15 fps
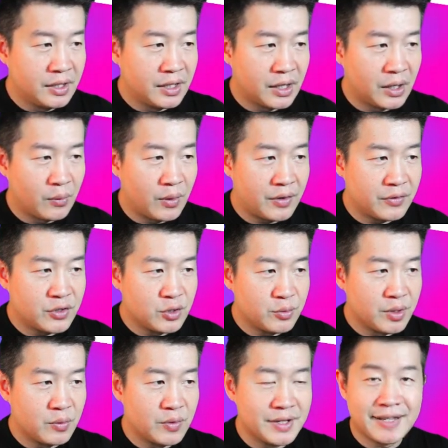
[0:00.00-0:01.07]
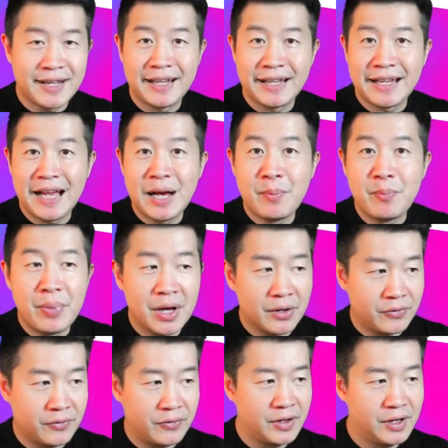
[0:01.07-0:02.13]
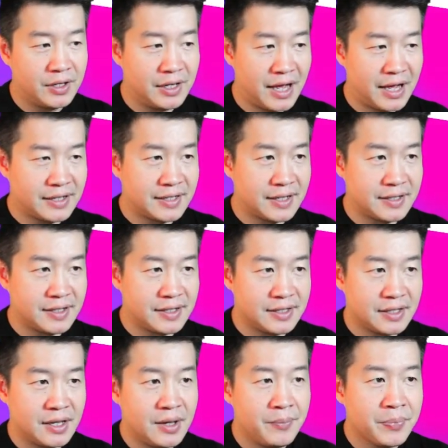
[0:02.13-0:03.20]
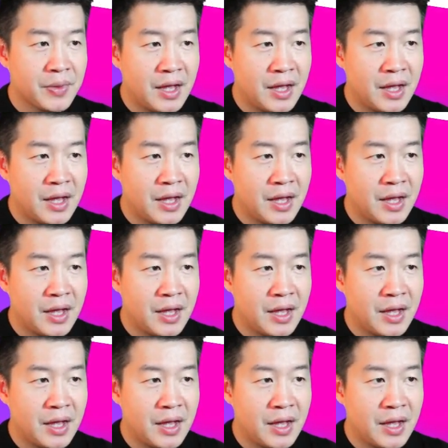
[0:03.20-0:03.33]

the graph should be residing above the x-axis.